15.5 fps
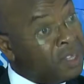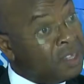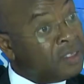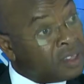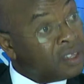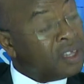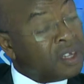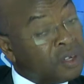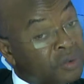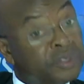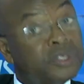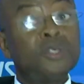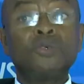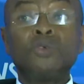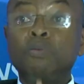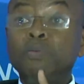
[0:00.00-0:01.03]
it, which
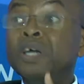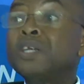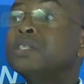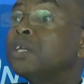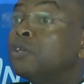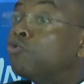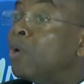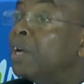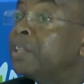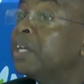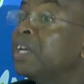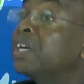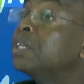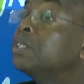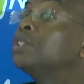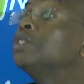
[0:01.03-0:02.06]
is on mindset what?
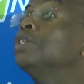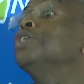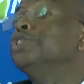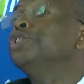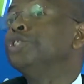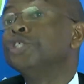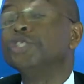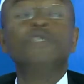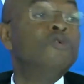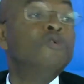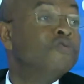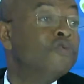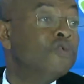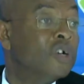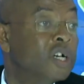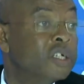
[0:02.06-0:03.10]
Change. Of
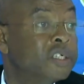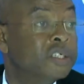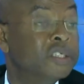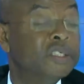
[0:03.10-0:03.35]
Uganda.